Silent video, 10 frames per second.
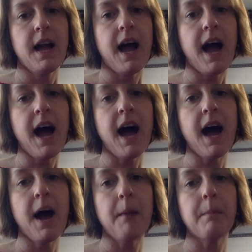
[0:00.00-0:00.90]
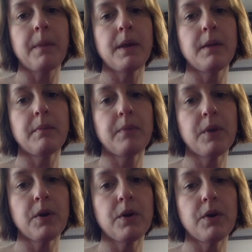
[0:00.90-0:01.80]
Happy
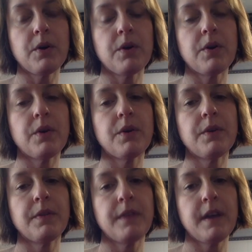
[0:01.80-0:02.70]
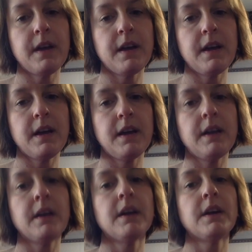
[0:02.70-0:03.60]

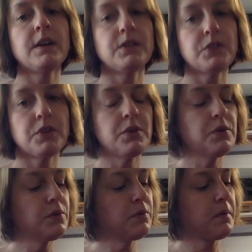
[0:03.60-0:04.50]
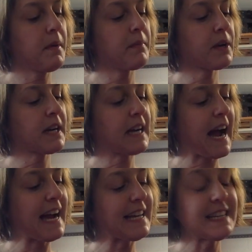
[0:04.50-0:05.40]
birthday to, remember,
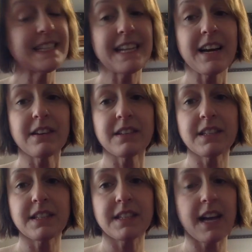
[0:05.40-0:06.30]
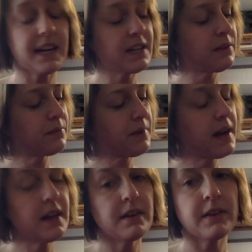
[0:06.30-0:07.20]
guide it down to the 2nd
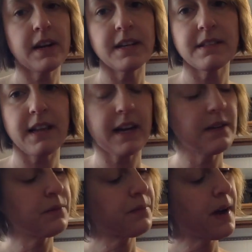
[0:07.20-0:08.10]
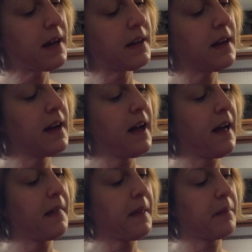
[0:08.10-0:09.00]
fret, okay? 2nd fret,
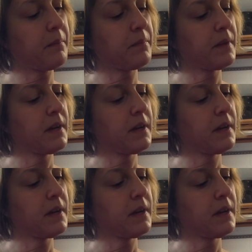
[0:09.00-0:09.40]
and then